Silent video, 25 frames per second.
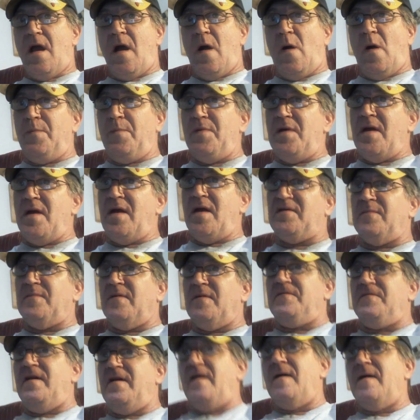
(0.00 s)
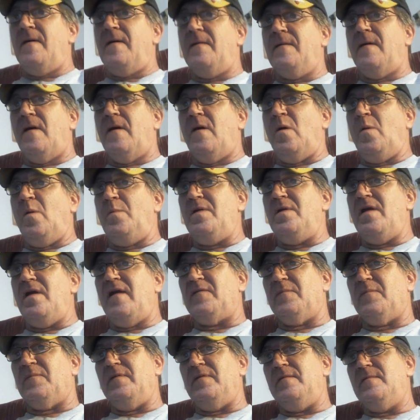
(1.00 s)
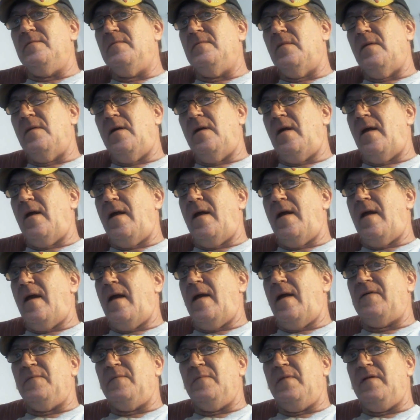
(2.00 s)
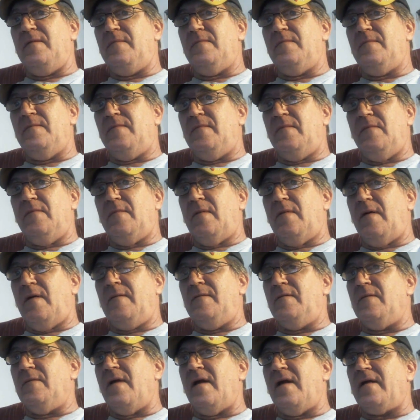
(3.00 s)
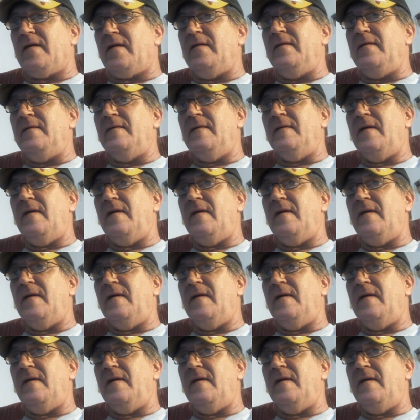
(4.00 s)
I hope you answer my video. I hope you answer me directly.